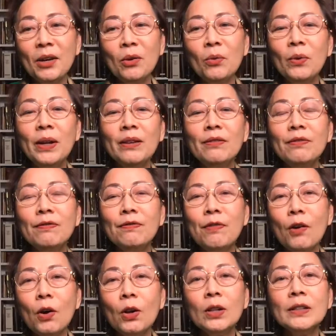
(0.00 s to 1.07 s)
when
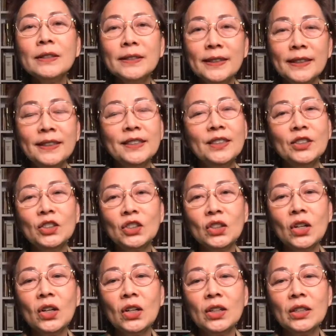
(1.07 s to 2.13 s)
fall season
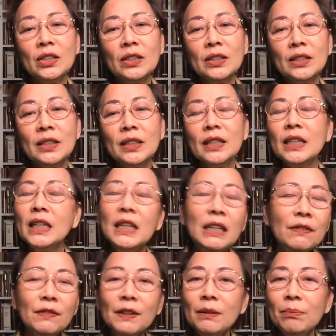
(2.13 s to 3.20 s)
start,
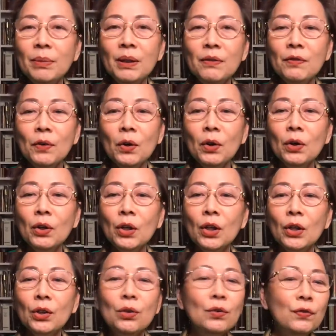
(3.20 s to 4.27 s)
even before
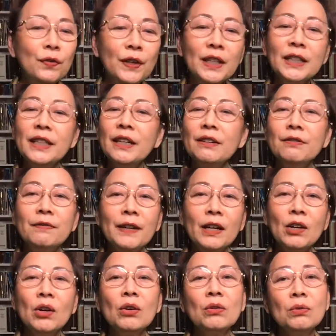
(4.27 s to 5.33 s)
you feel the
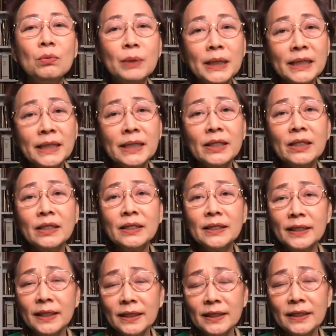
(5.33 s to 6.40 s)
effect of winter
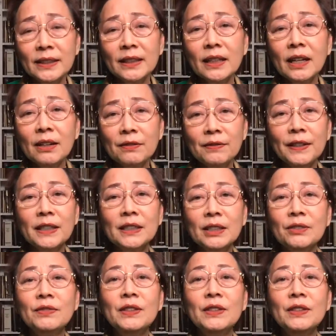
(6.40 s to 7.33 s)
seasonal affective